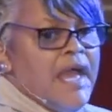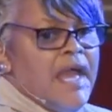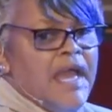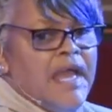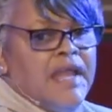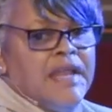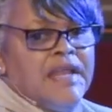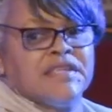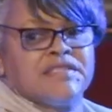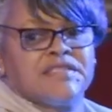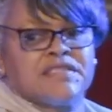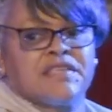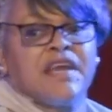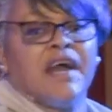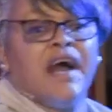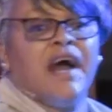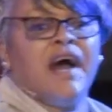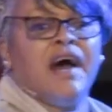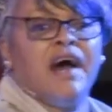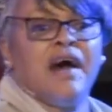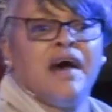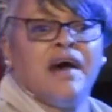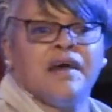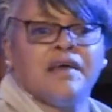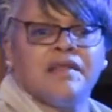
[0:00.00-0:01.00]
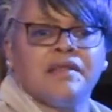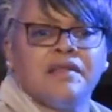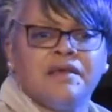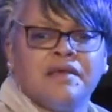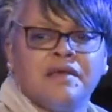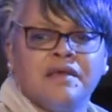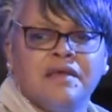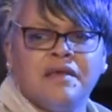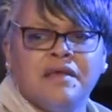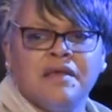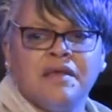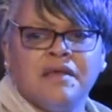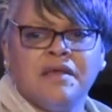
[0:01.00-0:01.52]
And it's God
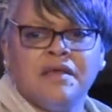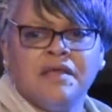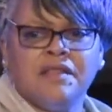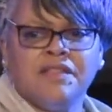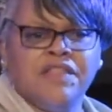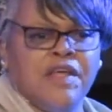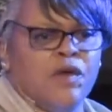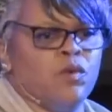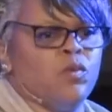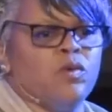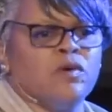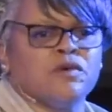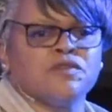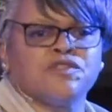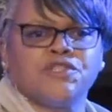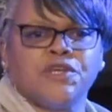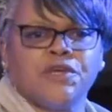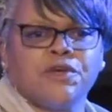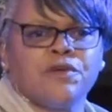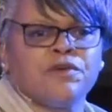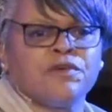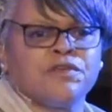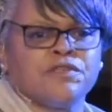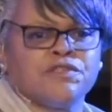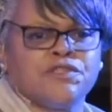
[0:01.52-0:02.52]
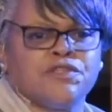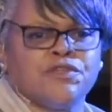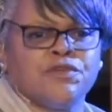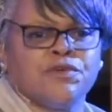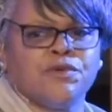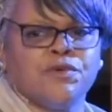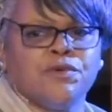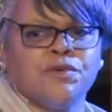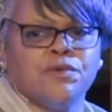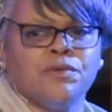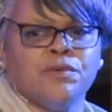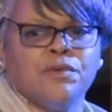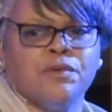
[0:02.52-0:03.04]
that we'll turn
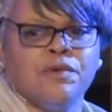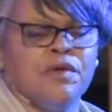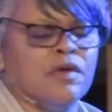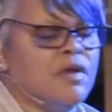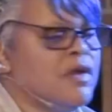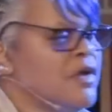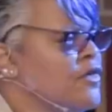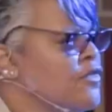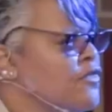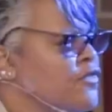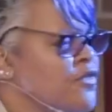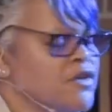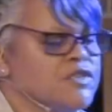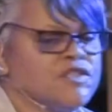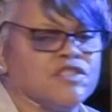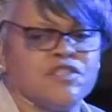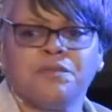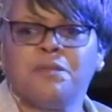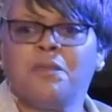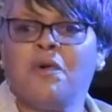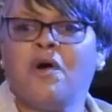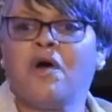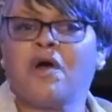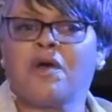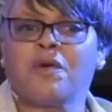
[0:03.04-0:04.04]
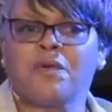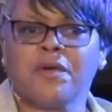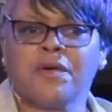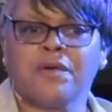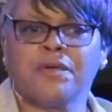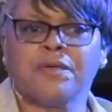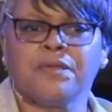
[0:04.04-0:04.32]
to for tomorrow.